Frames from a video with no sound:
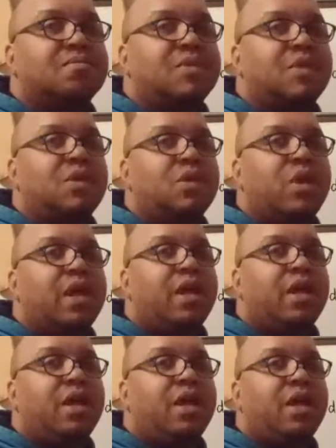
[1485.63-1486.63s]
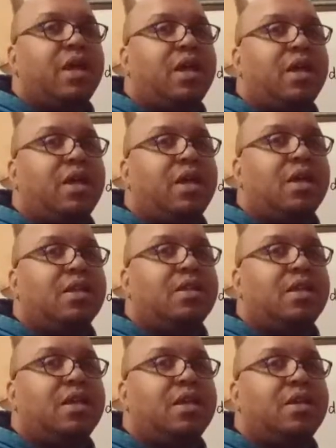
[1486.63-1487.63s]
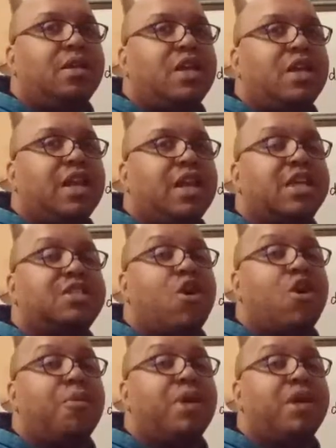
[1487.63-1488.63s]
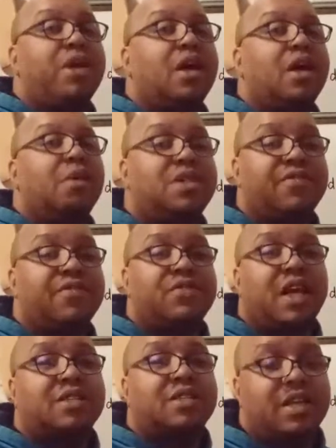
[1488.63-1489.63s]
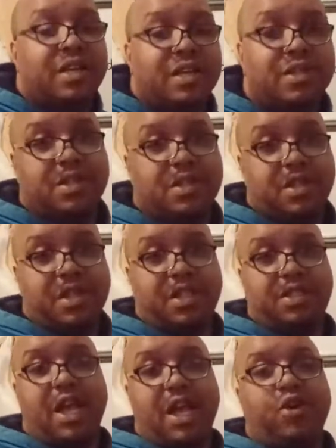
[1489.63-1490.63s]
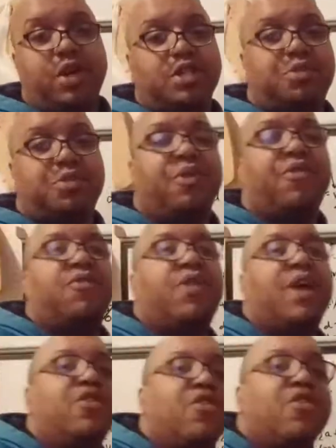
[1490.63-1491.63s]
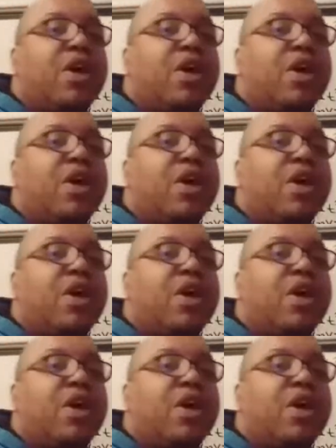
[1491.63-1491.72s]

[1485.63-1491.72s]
Okay. The United States Army SIFT test is the standard instrument for flight training.